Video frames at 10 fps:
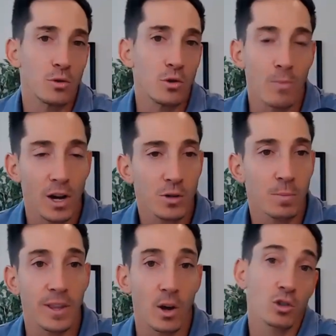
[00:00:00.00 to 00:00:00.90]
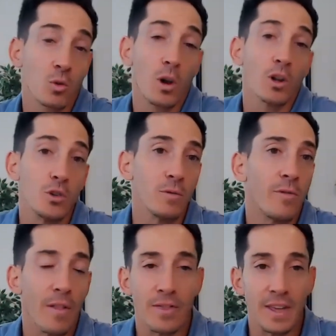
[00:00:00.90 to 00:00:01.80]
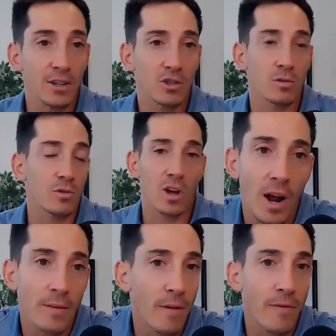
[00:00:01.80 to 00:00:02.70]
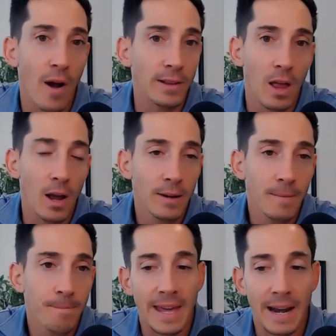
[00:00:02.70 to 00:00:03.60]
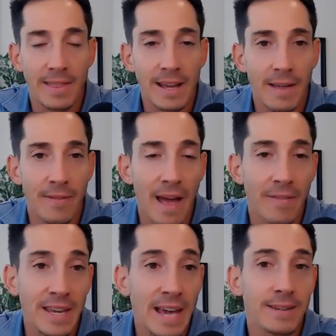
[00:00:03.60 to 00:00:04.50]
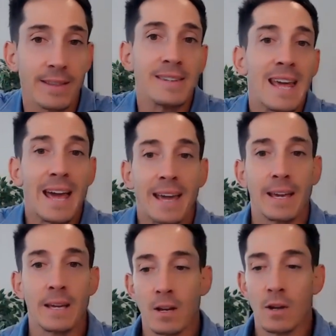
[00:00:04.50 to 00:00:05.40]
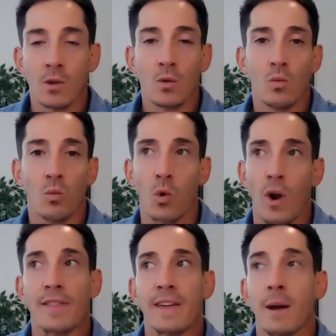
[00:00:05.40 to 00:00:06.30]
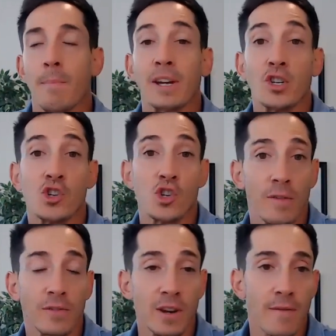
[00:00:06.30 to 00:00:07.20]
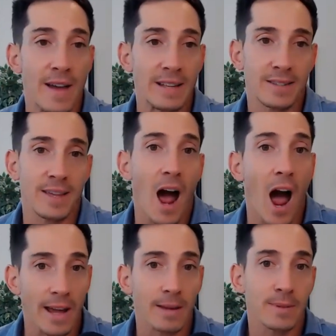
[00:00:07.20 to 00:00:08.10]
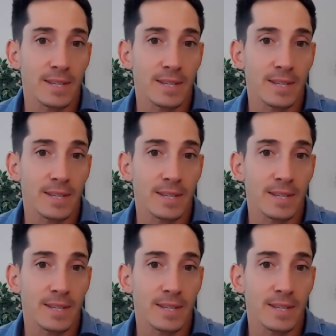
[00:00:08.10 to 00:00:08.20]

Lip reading: too much, but they also want to do fun things. So there's kind of a fine line. And I think at the end of the day, where I think a big shift in events that I am